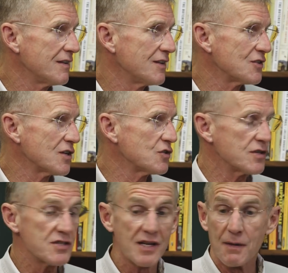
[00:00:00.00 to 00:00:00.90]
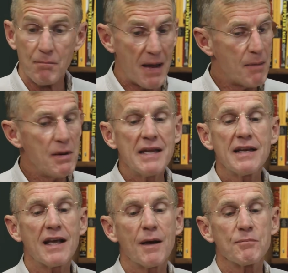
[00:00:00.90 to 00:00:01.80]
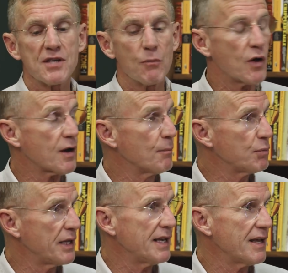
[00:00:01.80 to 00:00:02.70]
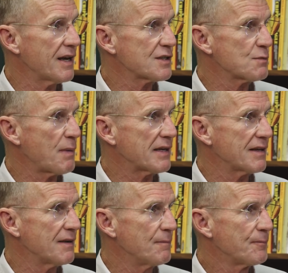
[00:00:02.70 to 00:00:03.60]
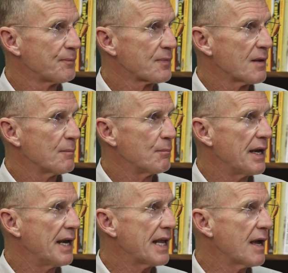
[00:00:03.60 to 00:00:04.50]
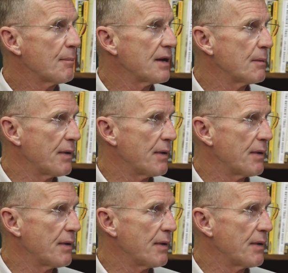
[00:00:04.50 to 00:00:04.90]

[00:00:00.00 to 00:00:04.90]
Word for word: decisions, maybe ending up somewhere completely unexpected, but ending up in a